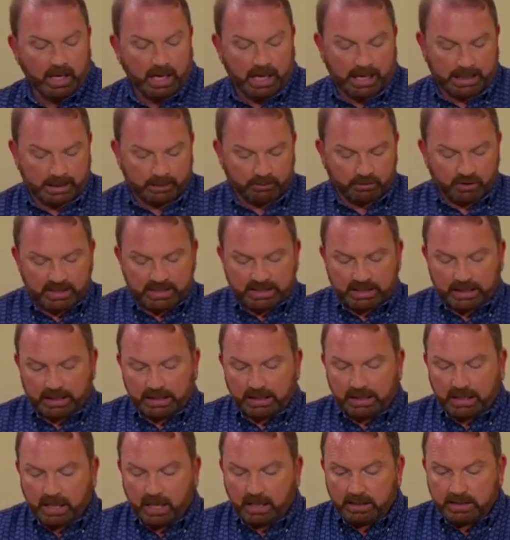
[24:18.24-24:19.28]
and I'm just going to
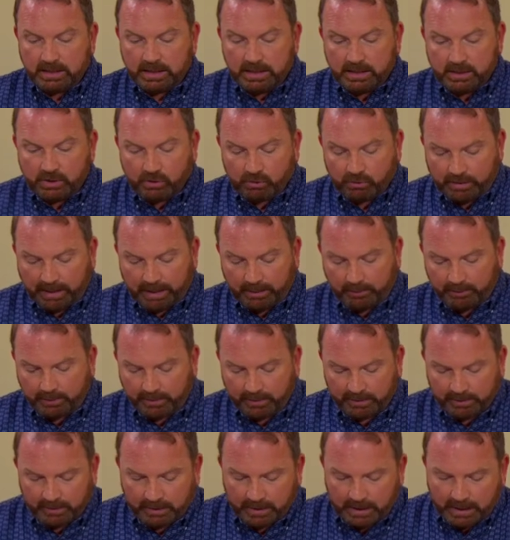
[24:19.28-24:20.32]
cut a strip
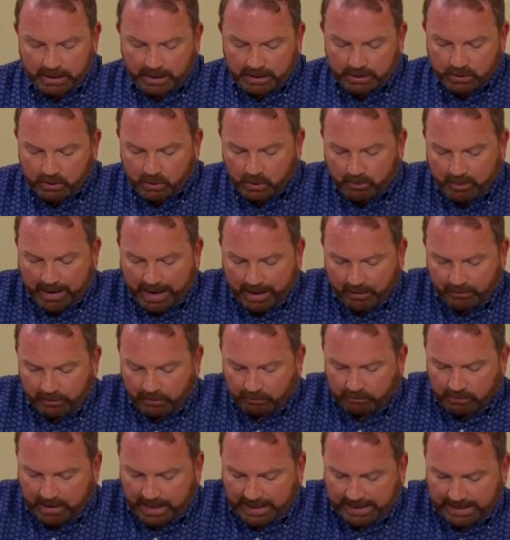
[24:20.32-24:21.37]
to about the
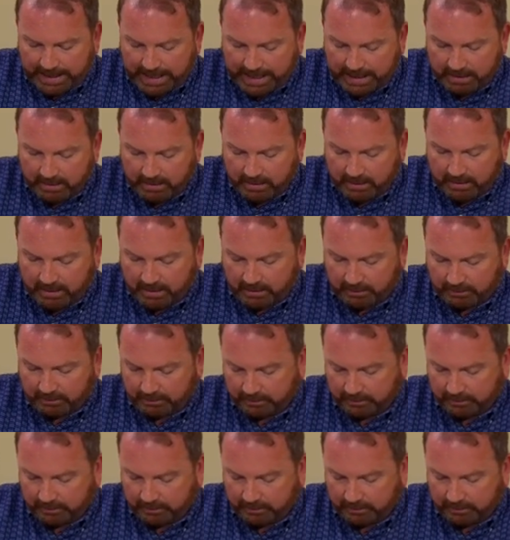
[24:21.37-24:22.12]
right length.